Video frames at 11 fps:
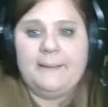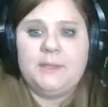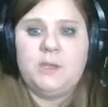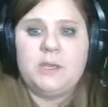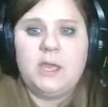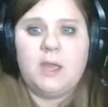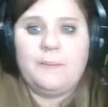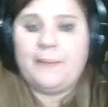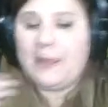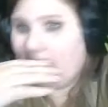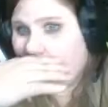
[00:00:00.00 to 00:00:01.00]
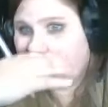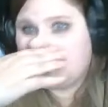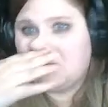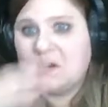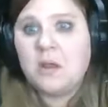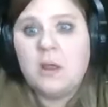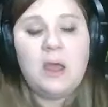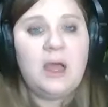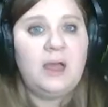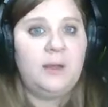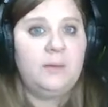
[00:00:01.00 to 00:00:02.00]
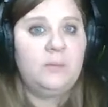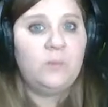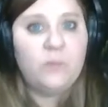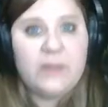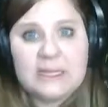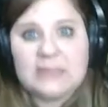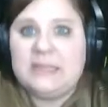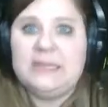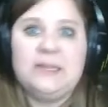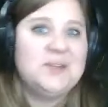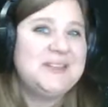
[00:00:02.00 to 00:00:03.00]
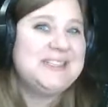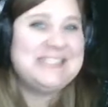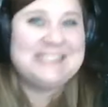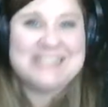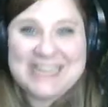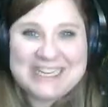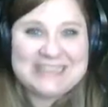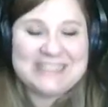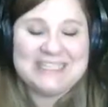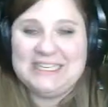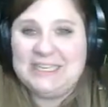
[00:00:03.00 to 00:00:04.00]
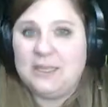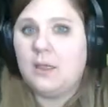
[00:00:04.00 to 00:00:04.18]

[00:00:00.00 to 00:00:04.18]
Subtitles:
You can compound weekly, daily,